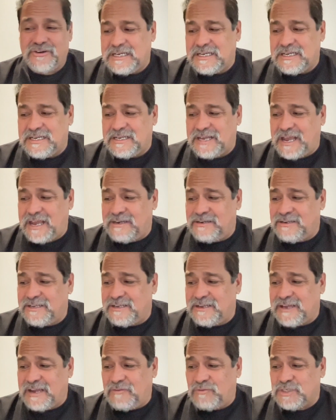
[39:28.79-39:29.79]

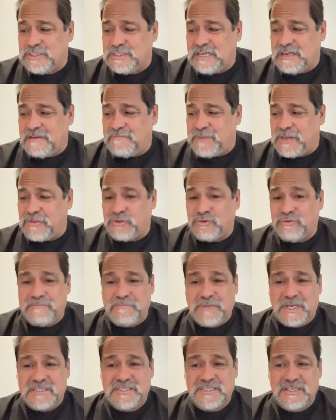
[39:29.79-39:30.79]
I would say about 3
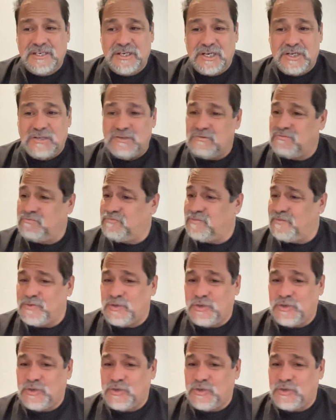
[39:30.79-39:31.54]
months ago,